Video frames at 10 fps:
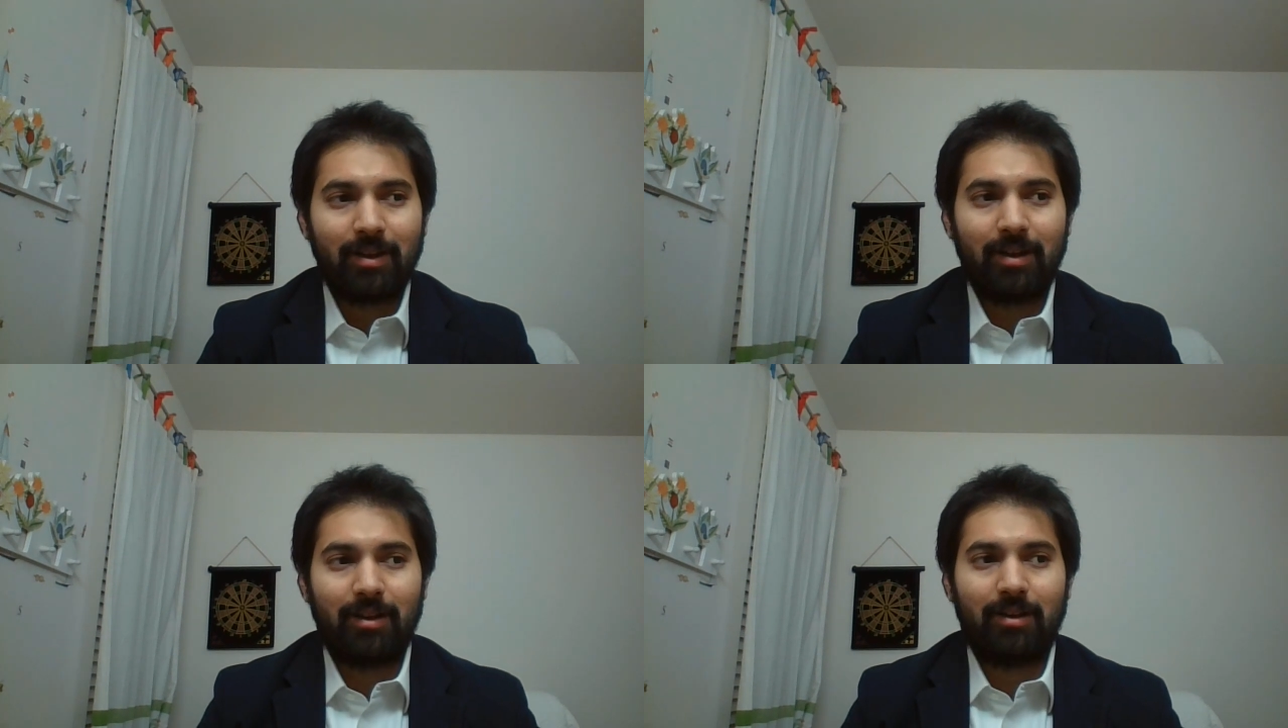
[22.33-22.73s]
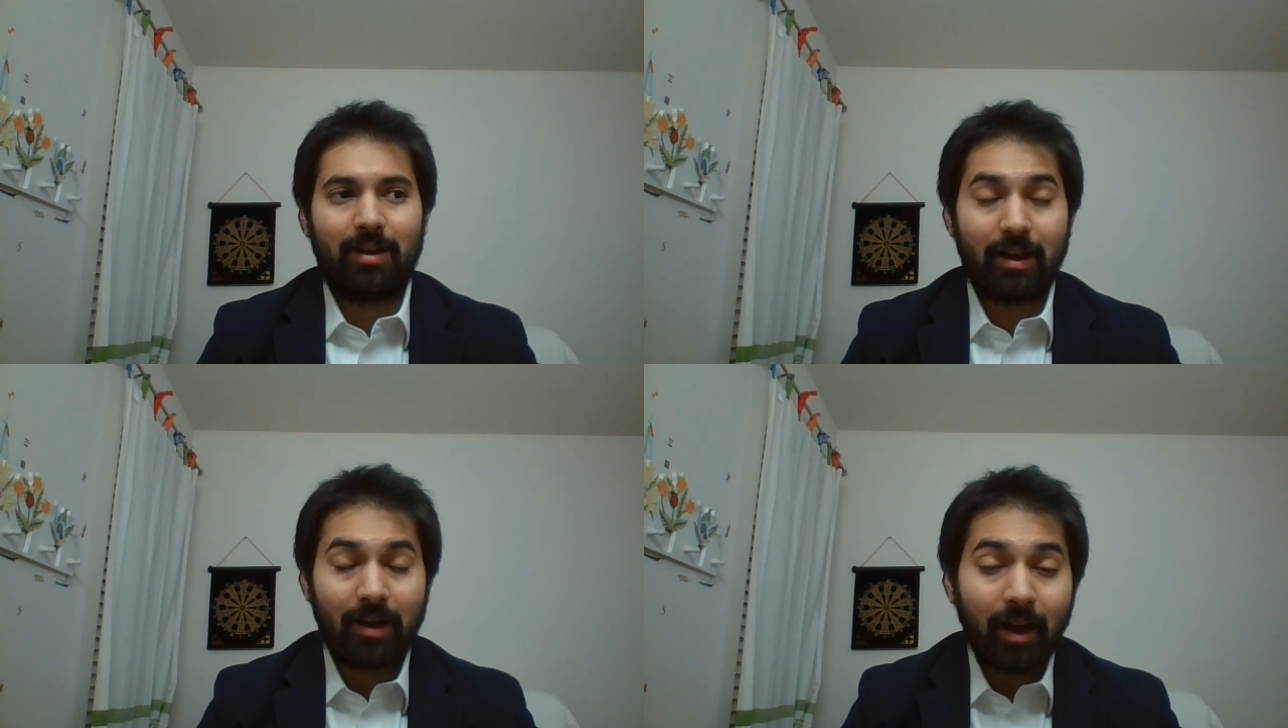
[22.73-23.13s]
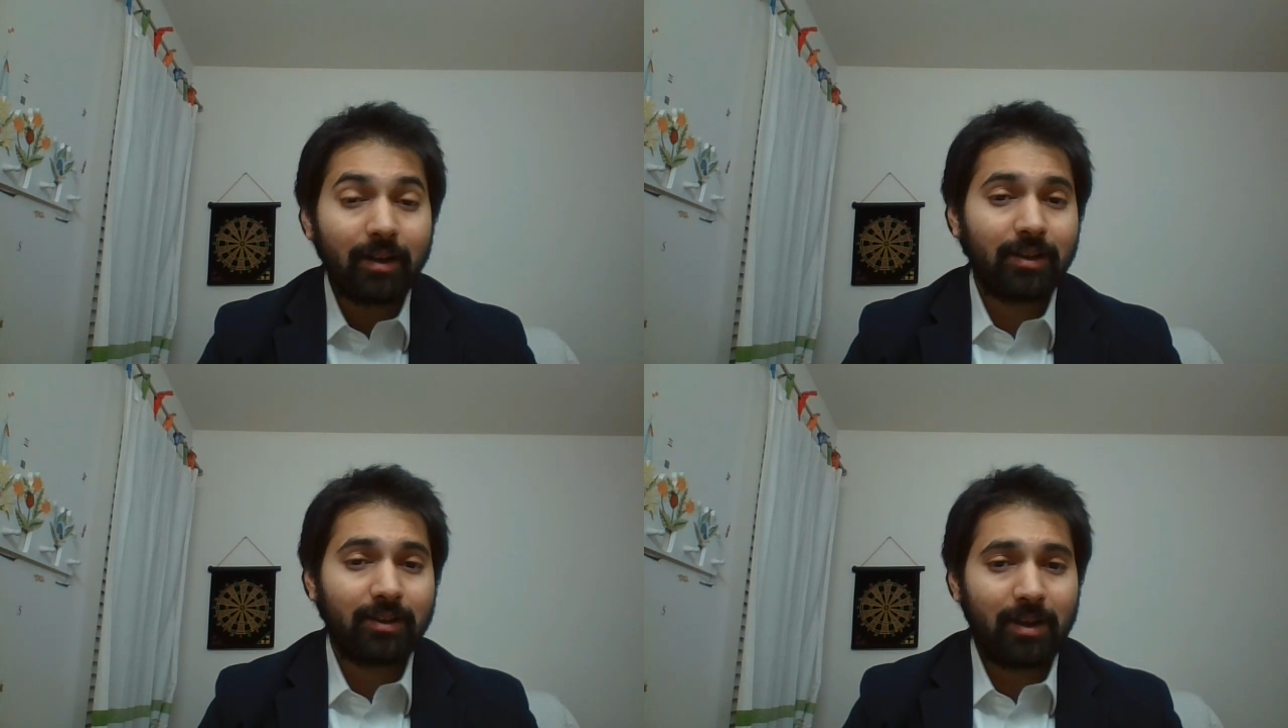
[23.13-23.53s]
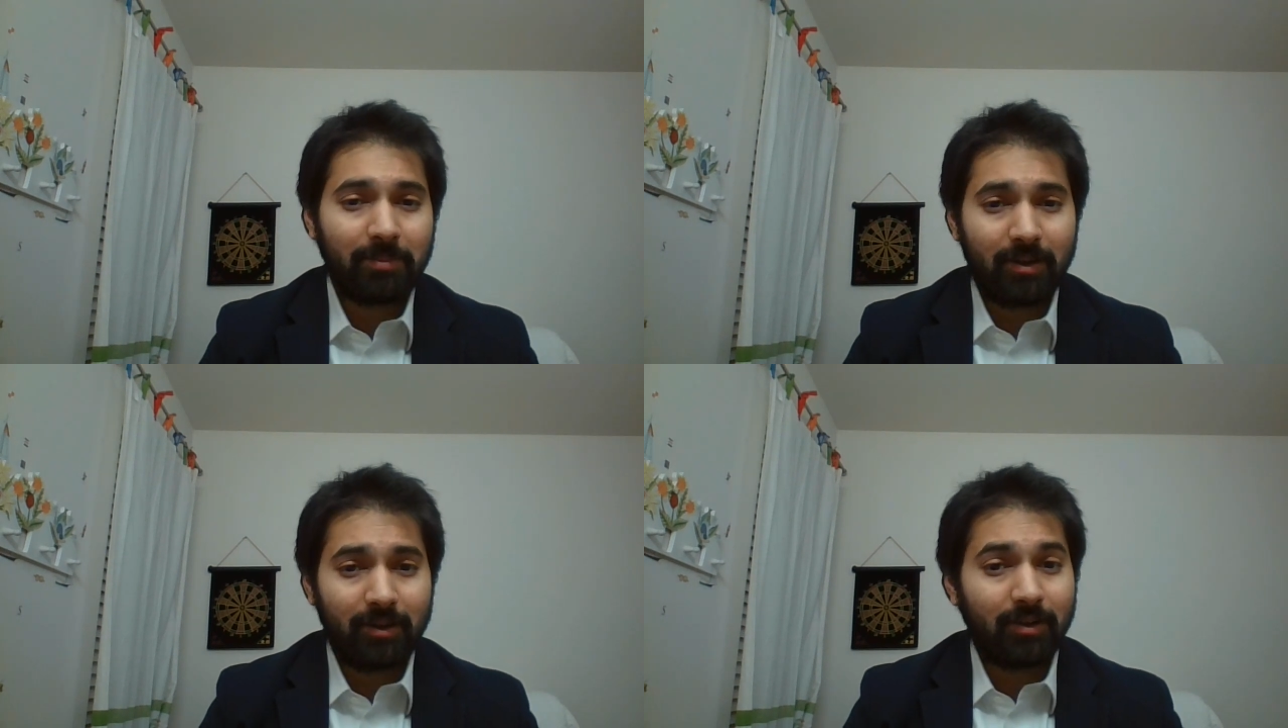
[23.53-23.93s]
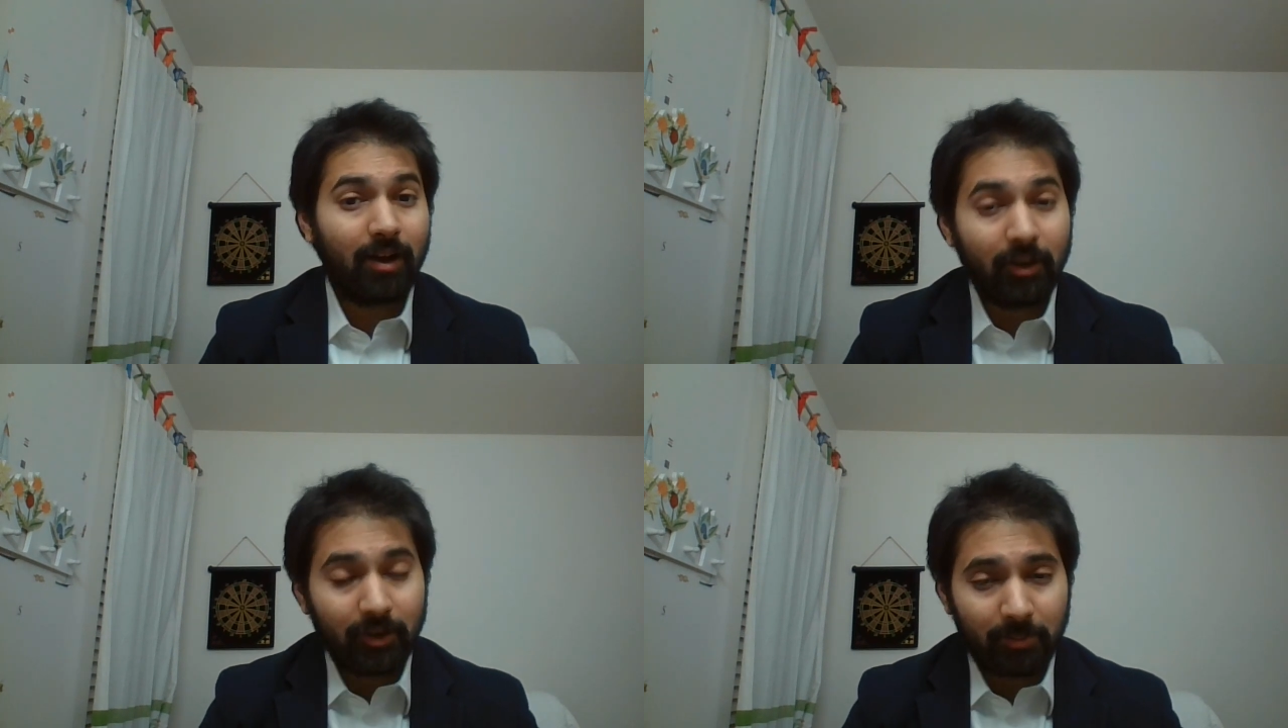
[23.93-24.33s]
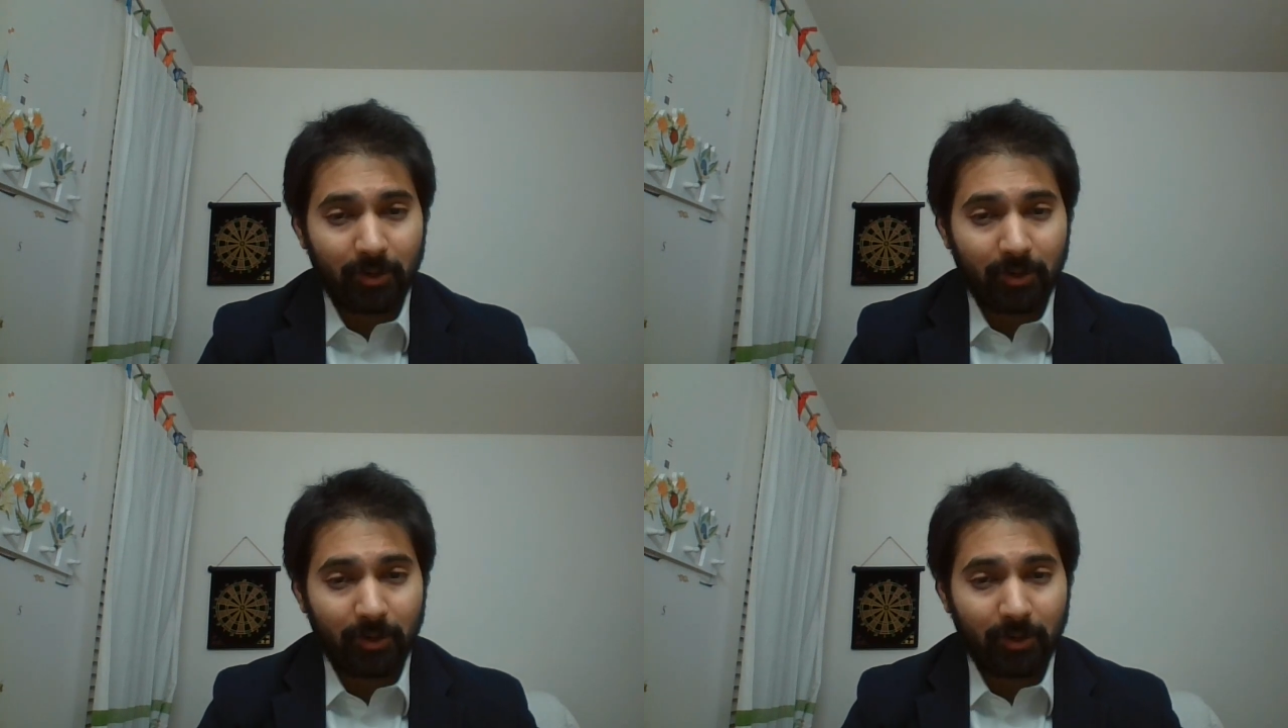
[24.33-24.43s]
I got accepted into other